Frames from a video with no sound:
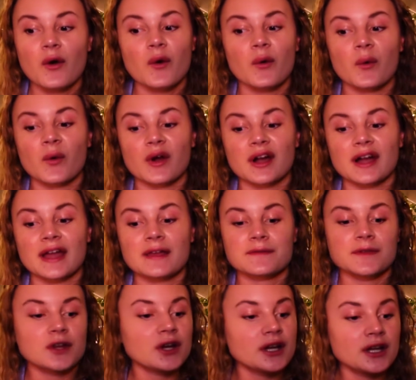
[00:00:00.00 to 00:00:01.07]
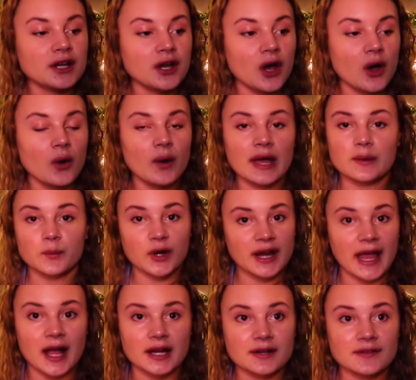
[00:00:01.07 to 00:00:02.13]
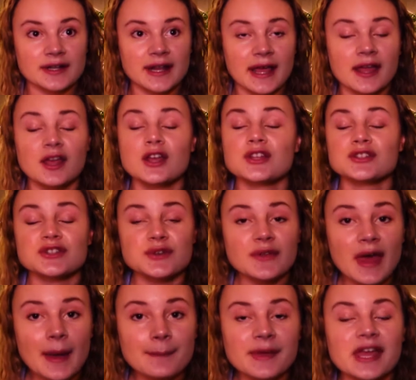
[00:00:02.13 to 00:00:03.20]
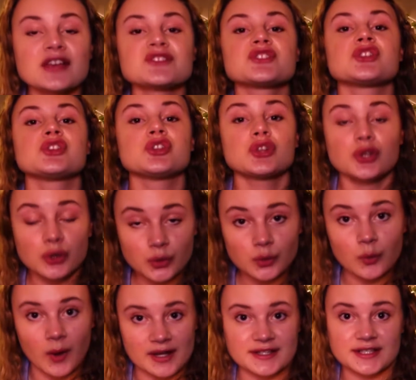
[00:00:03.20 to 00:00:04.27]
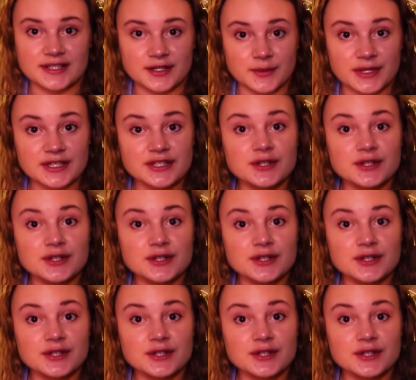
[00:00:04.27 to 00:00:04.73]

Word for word: or if you're gonna go and work out every day, do that because you want to do it.